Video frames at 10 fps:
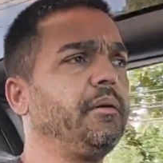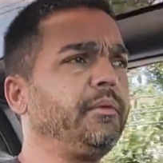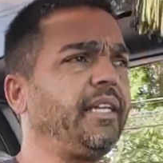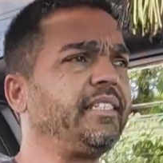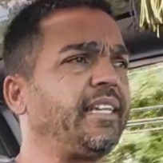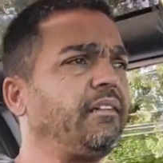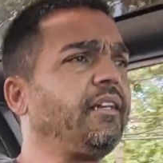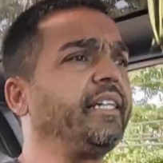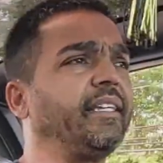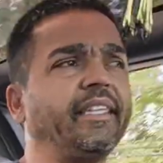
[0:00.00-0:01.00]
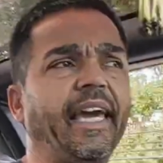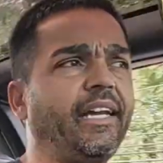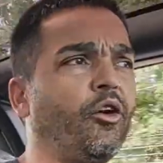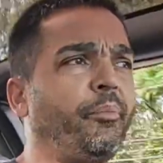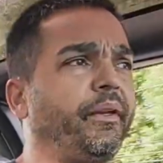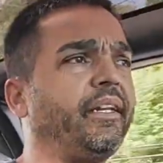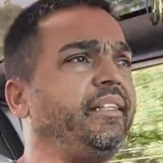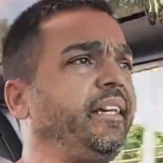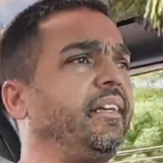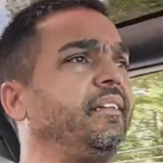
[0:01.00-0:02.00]
Then it sounded like the gate opened at
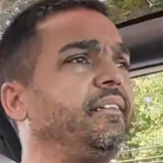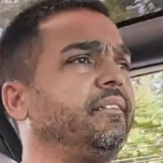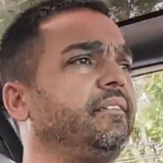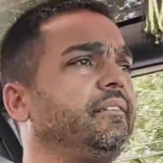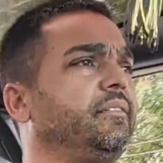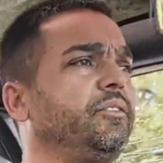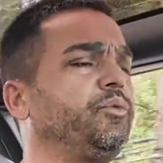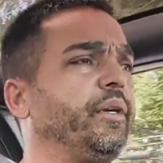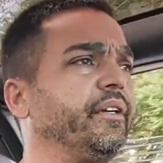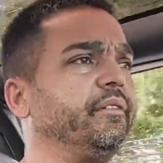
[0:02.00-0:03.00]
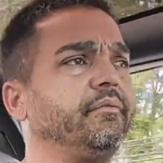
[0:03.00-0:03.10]
the end. Weird.